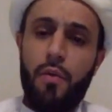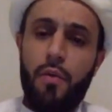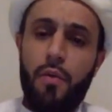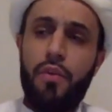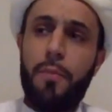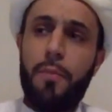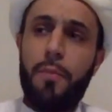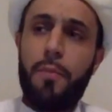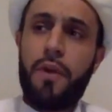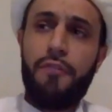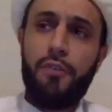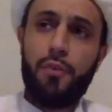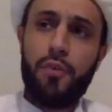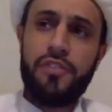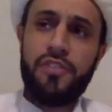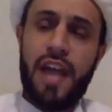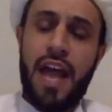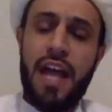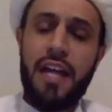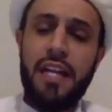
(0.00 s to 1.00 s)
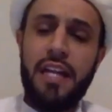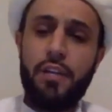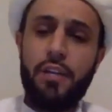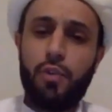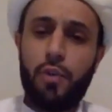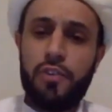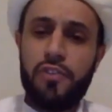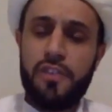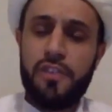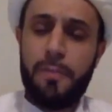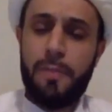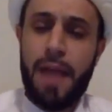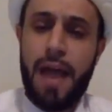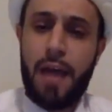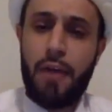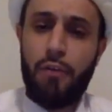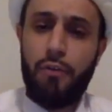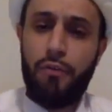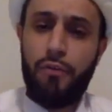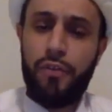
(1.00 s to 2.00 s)
when the Prophet was heading towards the
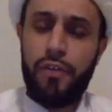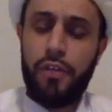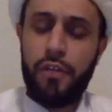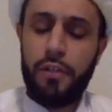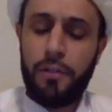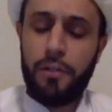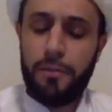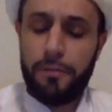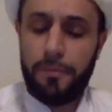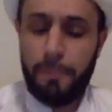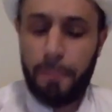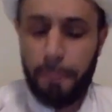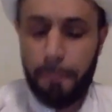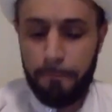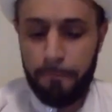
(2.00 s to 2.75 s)
battlefield,